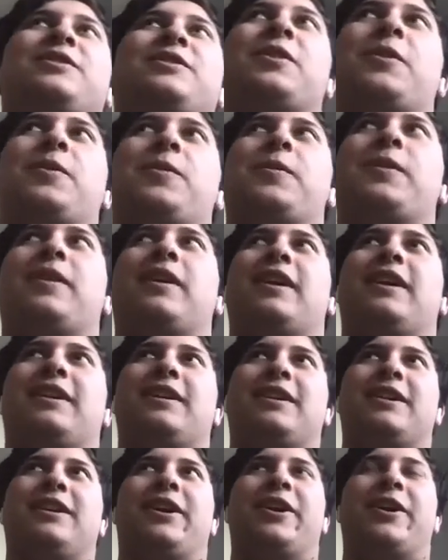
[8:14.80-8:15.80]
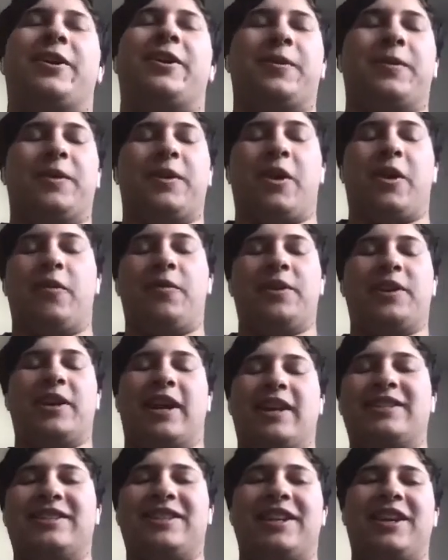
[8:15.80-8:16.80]
So,
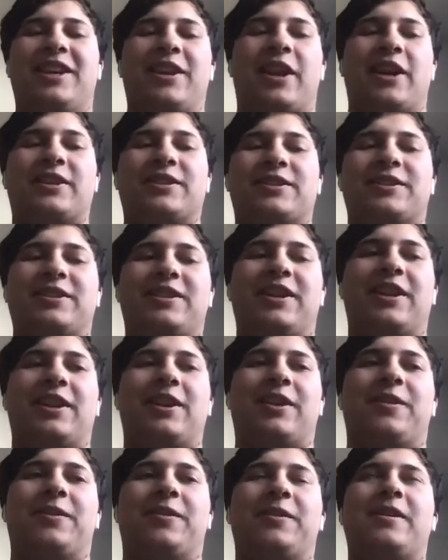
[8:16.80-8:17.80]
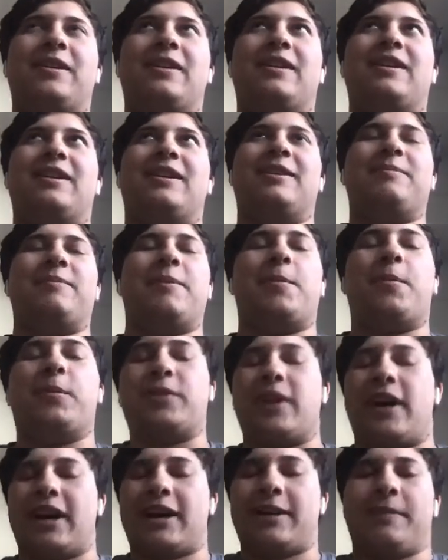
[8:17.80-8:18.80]
COVID-19 has, people
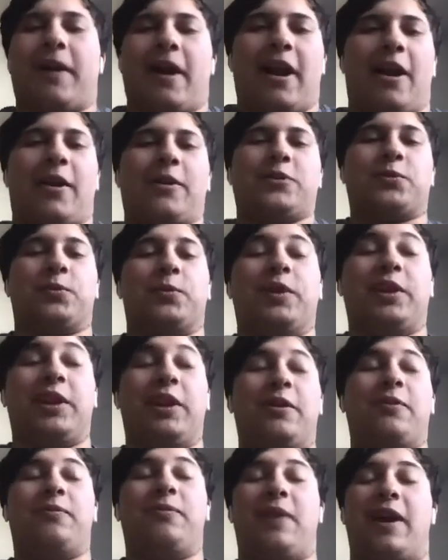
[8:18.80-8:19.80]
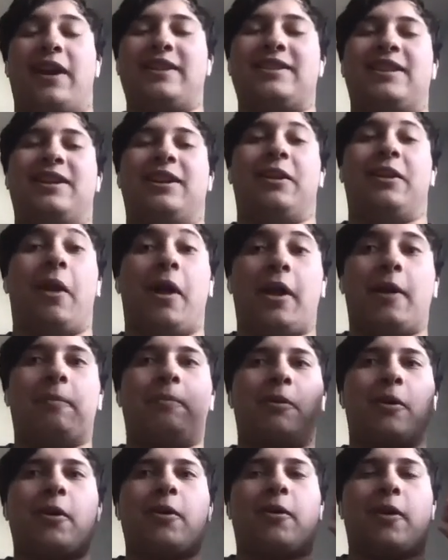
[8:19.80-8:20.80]
talk about how it's really affected a lot
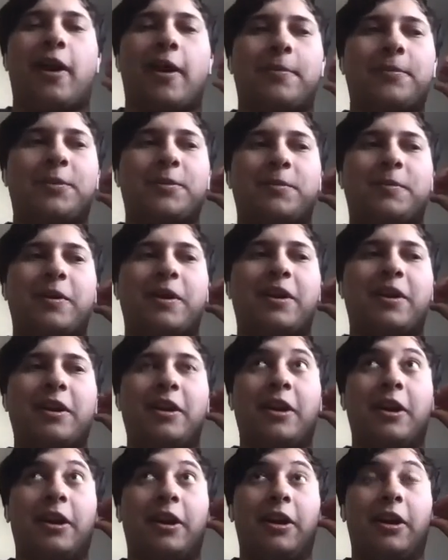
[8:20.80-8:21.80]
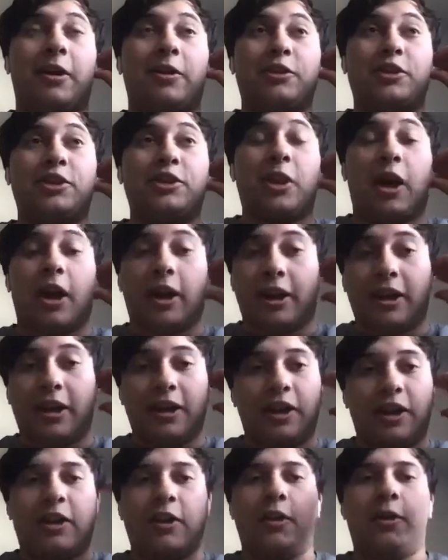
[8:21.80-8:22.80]
of programs, but, just
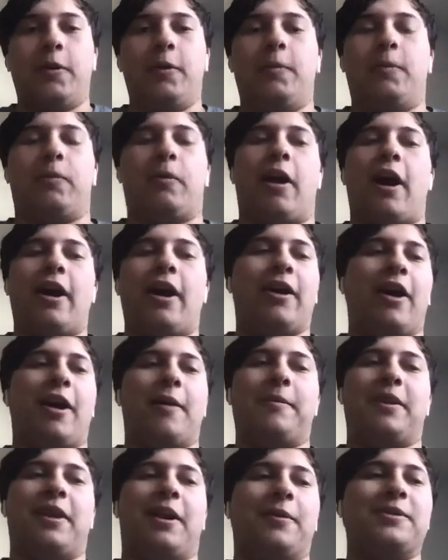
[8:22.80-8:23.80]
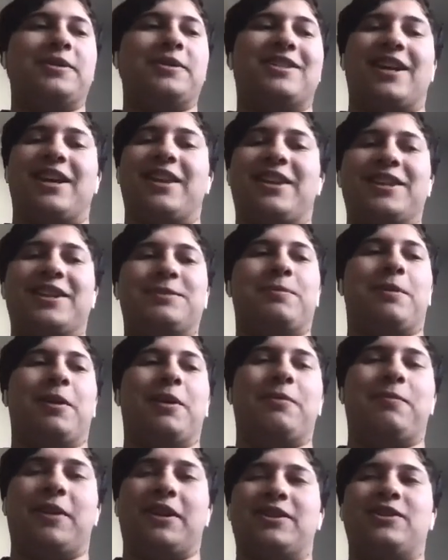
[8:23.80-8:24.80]
talking to you prior, I would say that it's
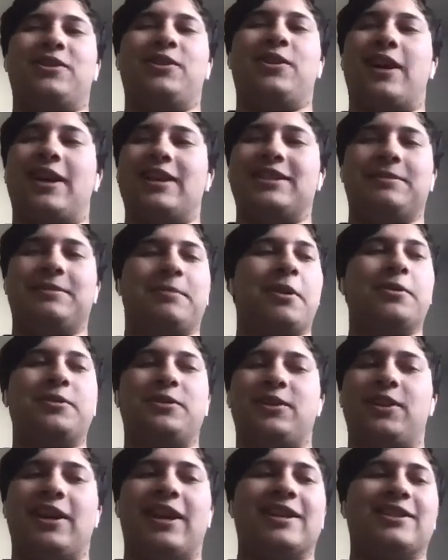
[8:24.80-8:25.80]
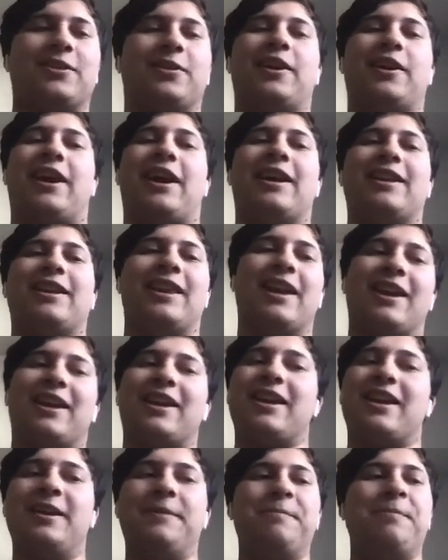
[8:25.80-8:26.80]
probably affected you guys the most. You guys only had
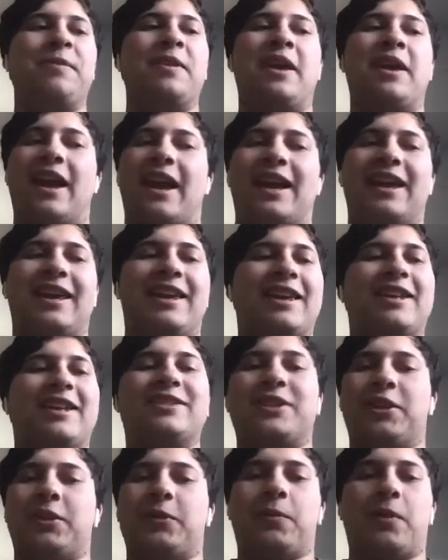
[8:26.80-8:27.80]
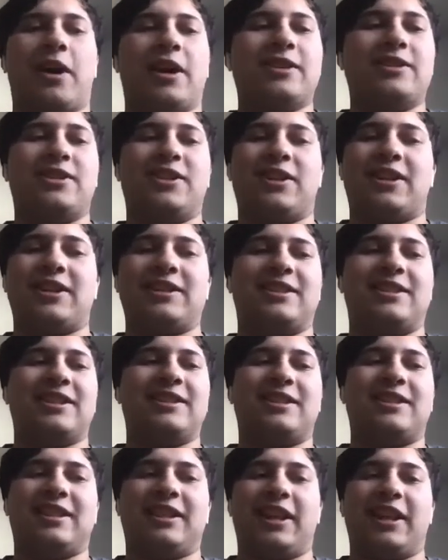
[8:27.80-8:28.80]
8 kids on the roster
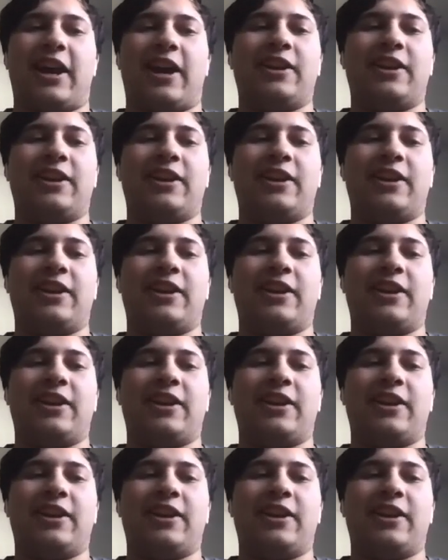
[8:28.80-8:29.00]
consistently.